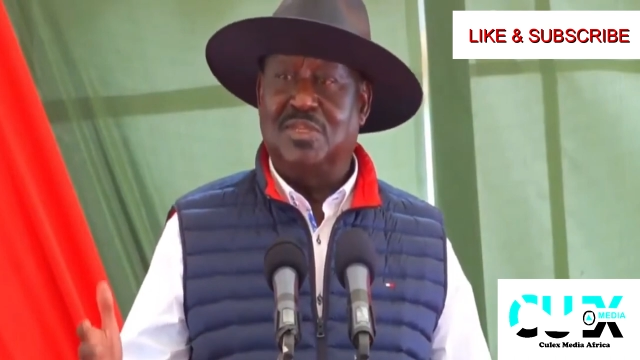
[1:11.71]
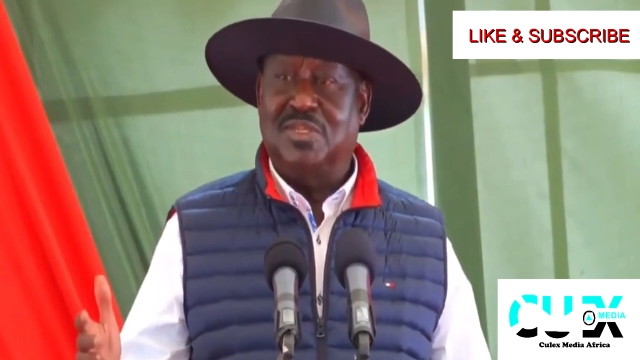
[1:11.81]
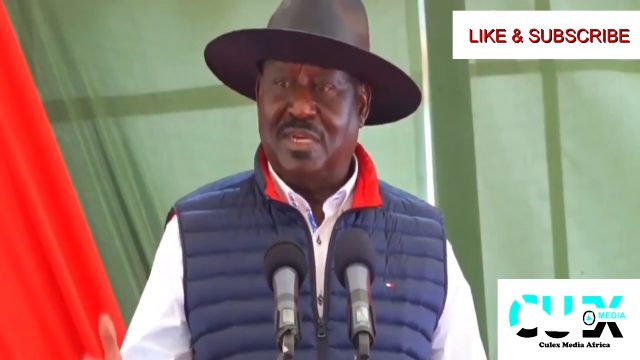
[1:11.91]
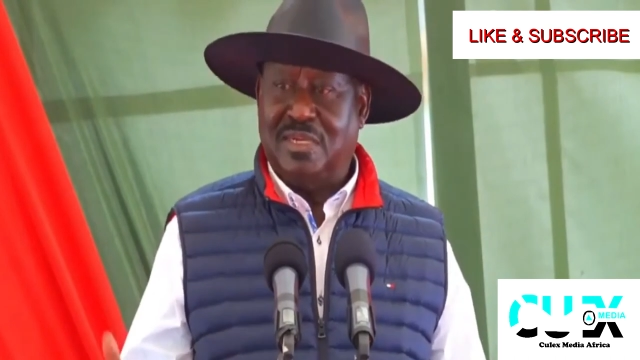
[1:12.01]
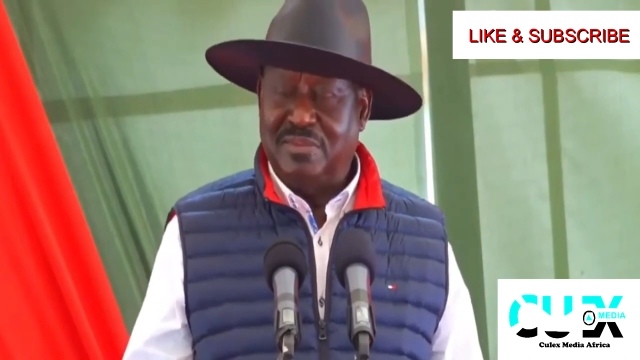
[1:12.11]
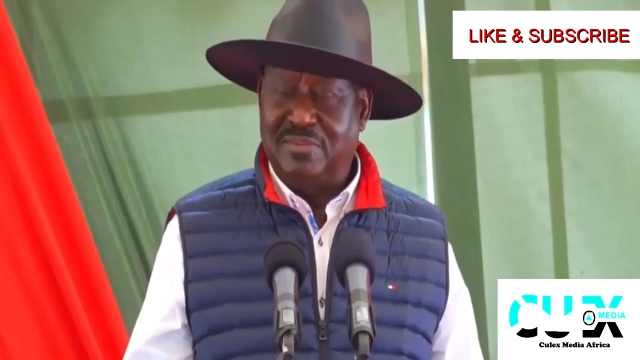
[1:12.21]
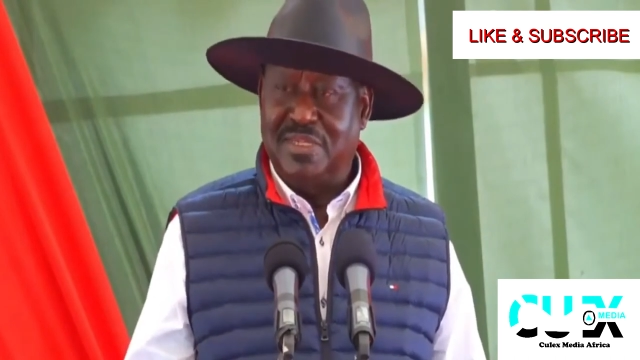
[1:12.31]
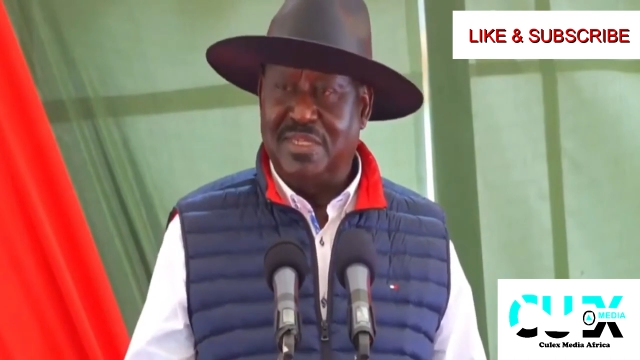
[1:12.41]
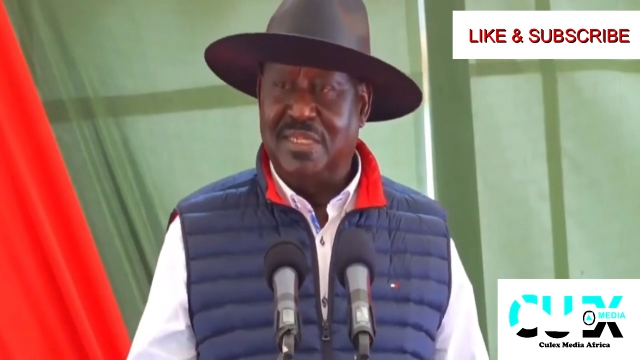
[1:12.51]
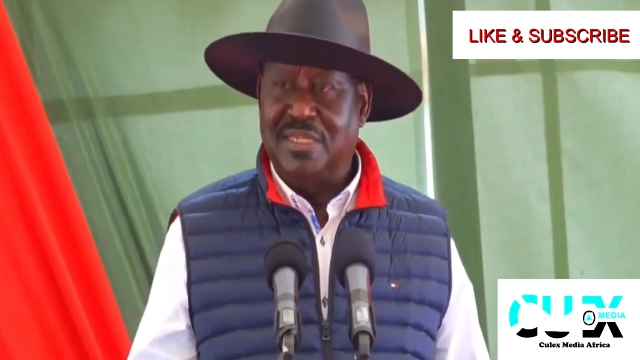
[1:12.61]

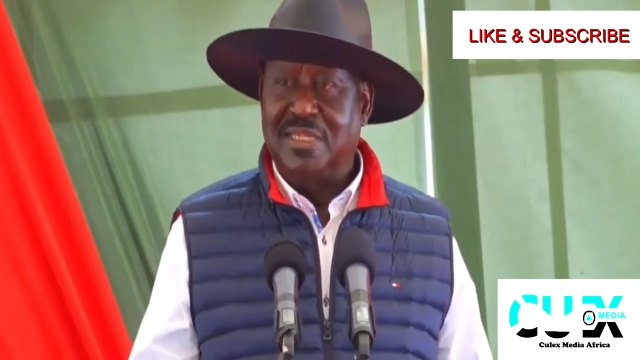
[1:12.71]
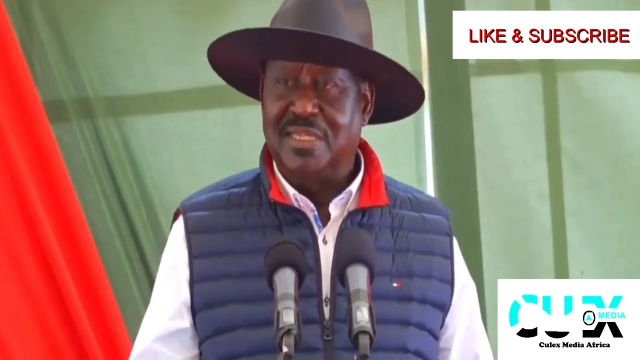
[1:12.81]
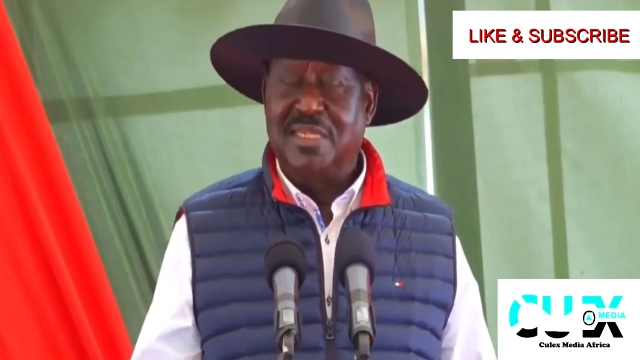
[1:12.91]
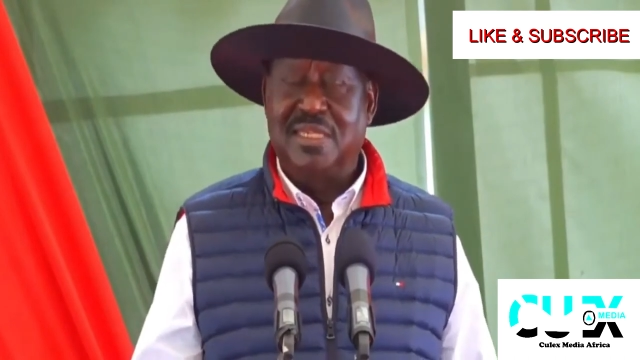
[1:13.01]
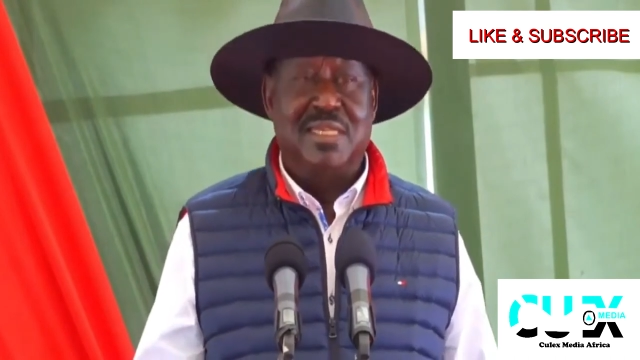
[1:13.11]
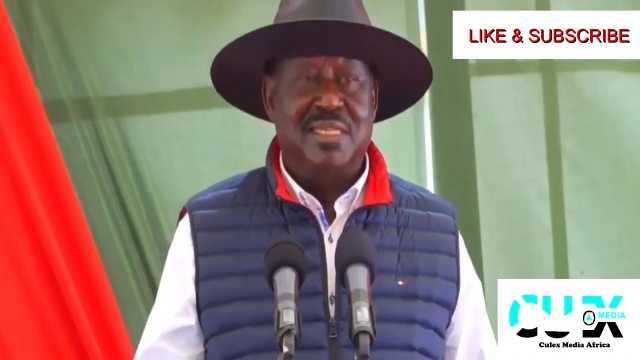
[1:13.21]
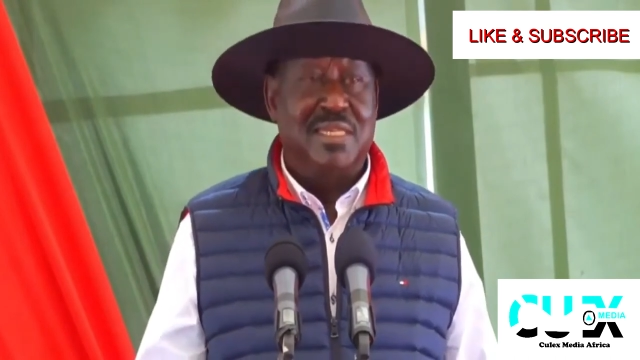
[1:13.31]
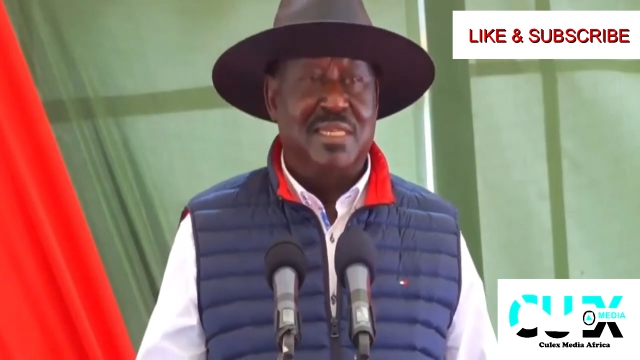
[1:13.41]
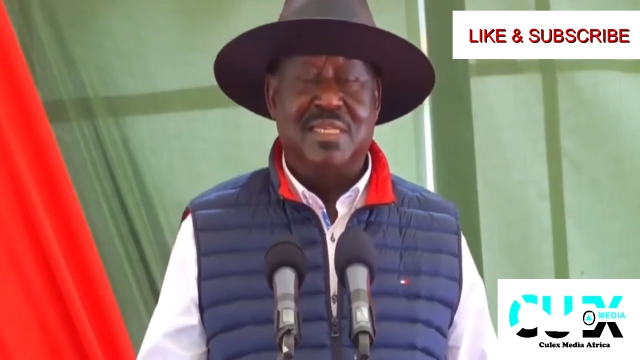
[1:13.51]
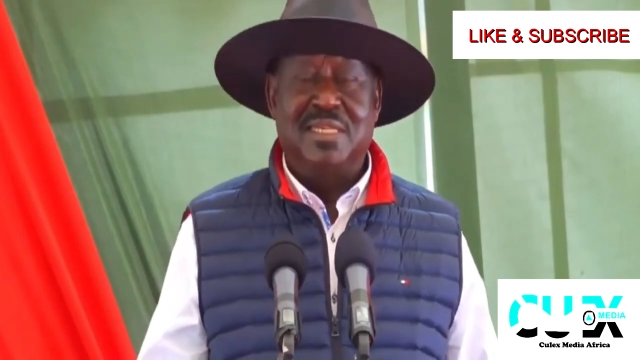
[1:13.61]
constructively
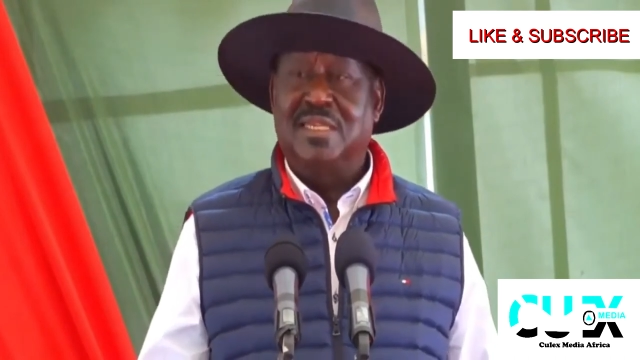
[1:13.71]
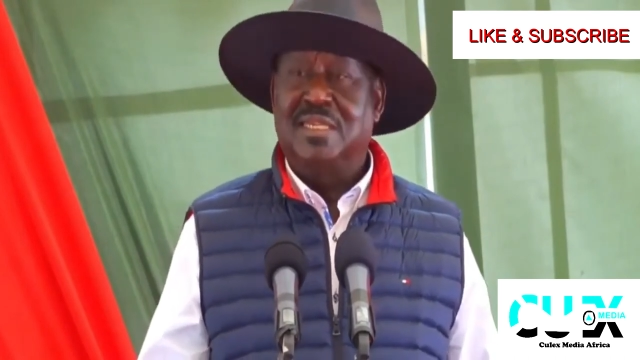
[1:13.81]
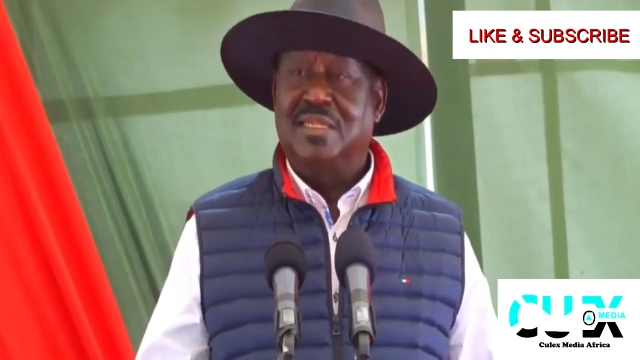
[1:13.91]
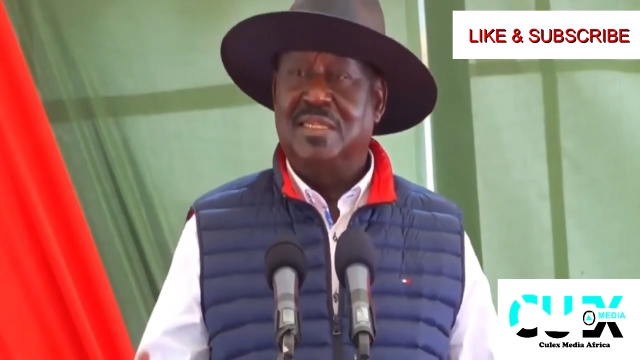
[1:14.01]
in